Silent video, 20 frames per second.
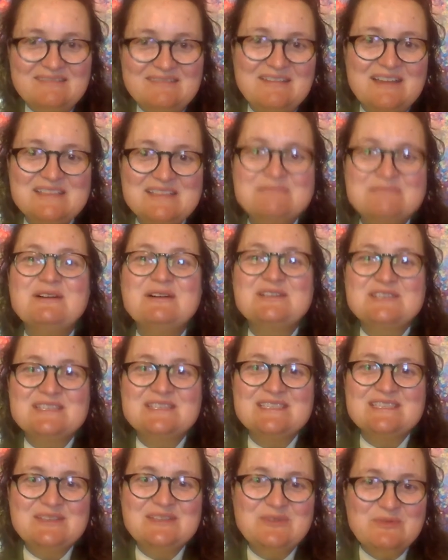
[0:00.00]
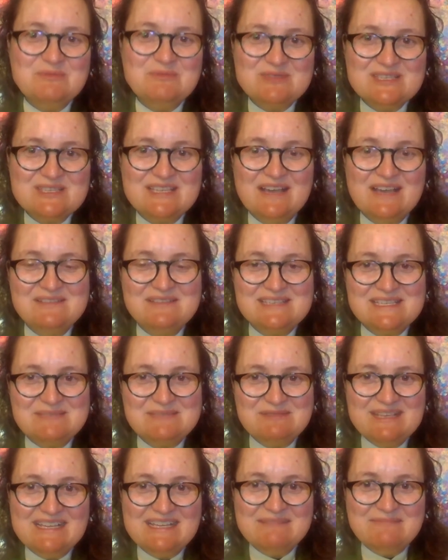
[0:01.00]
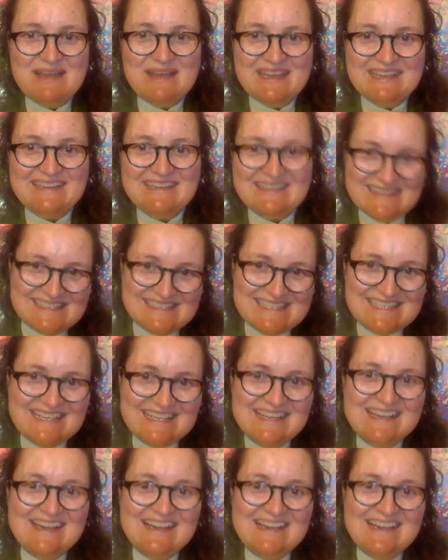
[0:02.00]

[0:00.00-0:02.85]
as much as a normal service as we can make it.